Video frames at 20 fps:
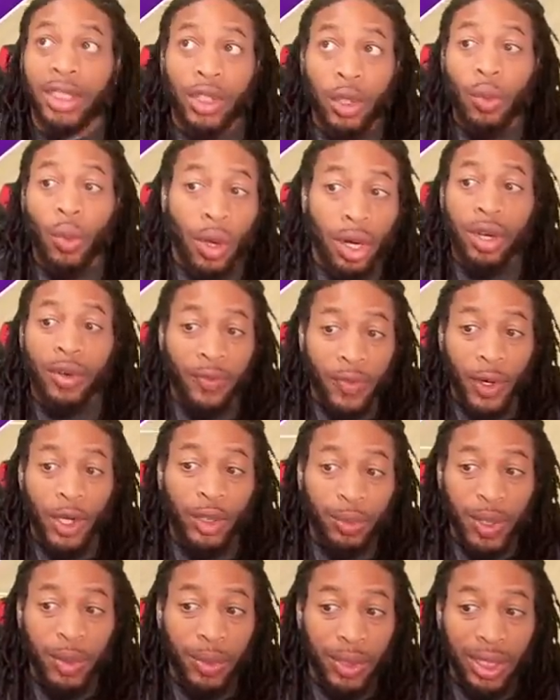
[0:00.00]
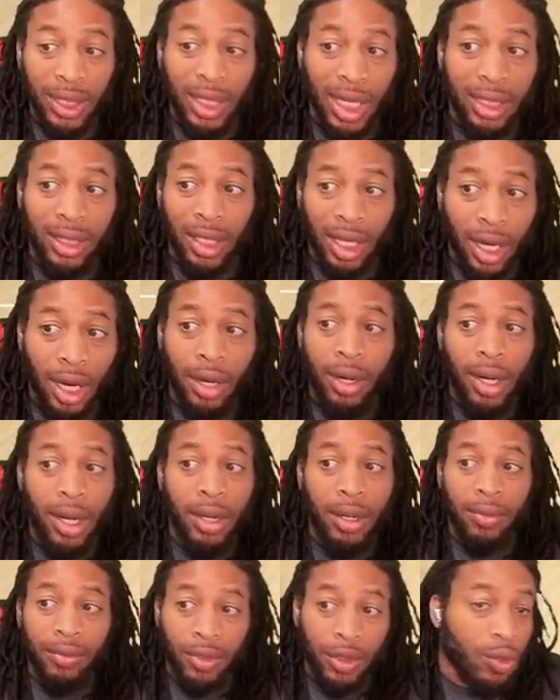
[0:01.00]
you're one of the first people to get there,
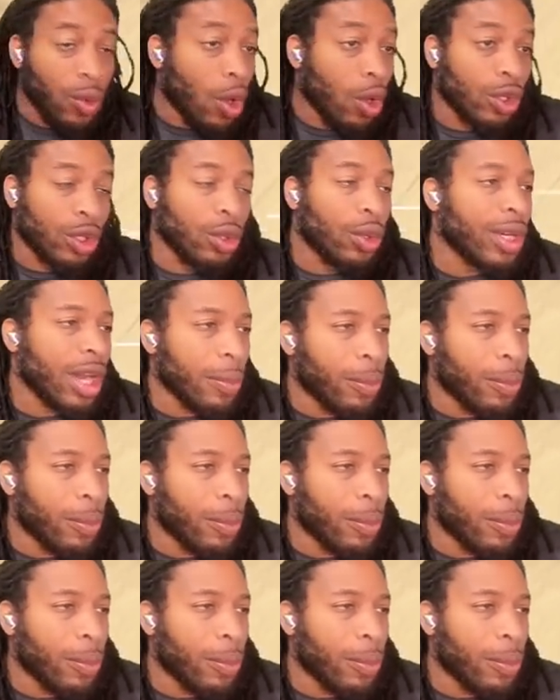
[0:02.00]
you won't do it. Now,